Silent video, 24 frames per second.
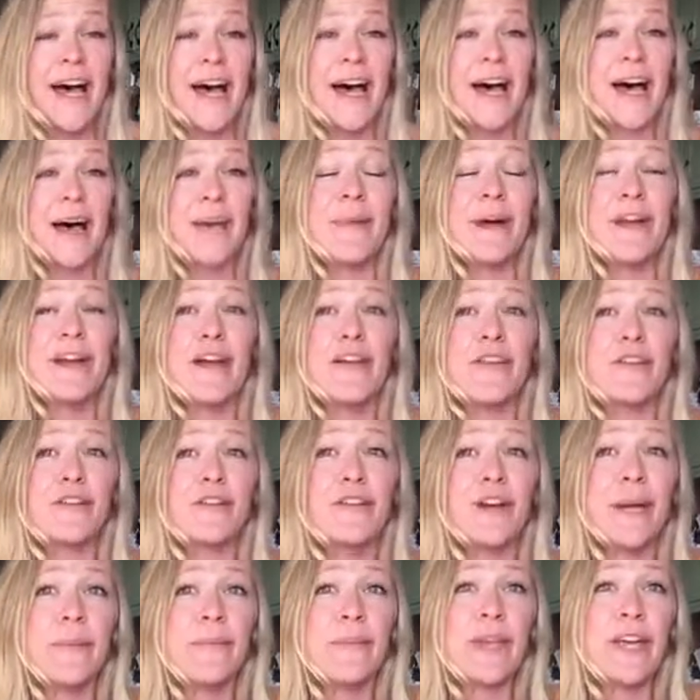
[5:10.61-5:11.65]
Another
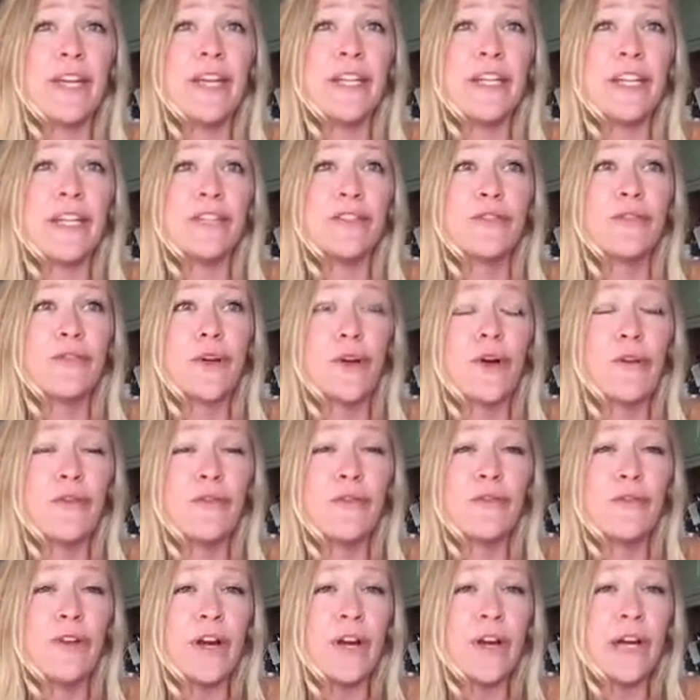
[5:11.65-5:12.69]
grape that is
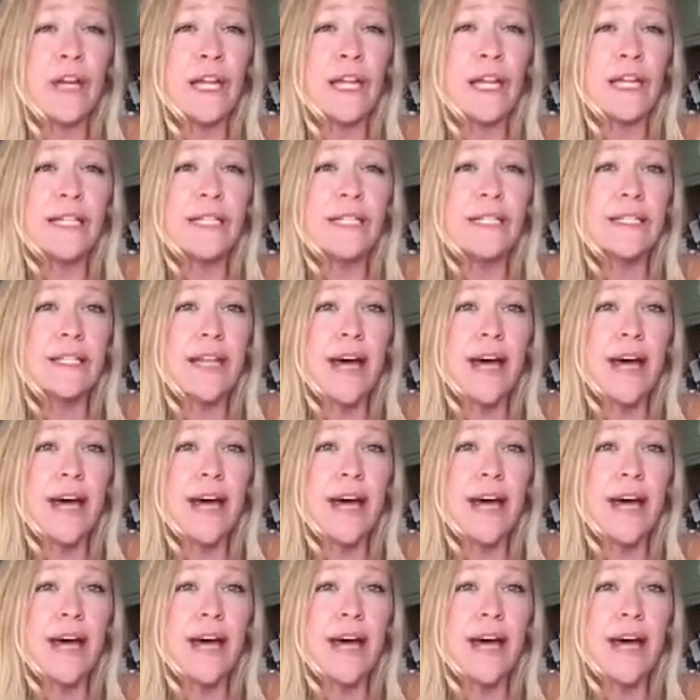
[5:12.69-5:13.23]
grown very